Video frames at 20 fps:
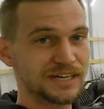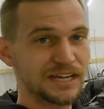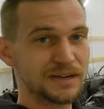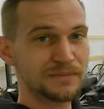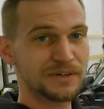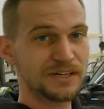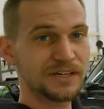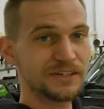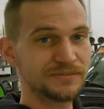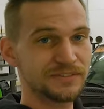down
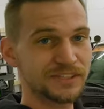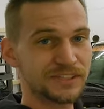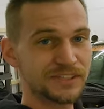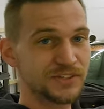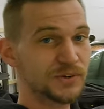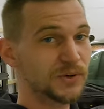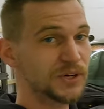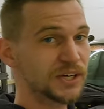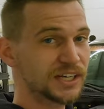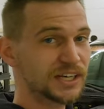below if you
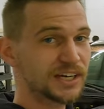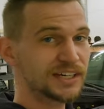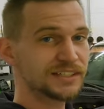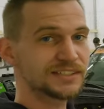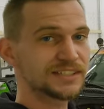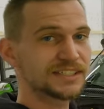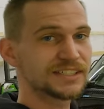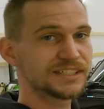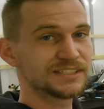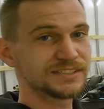enjoy your
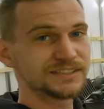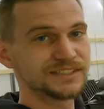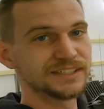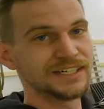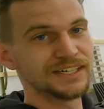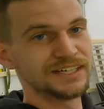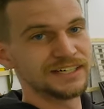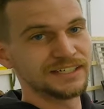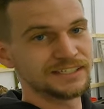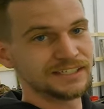content.
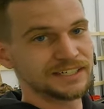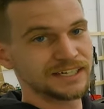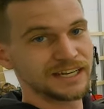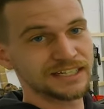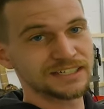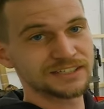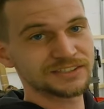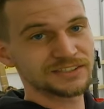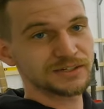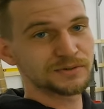
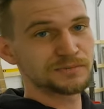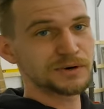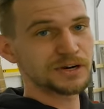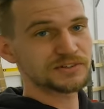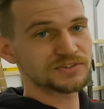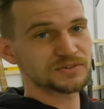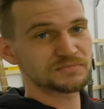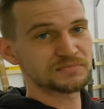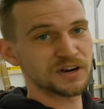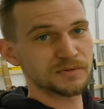And let's go
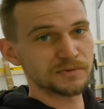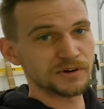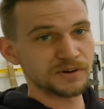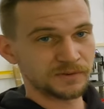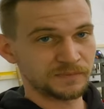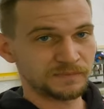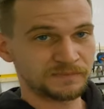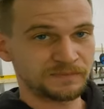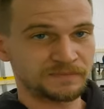burn some rubber.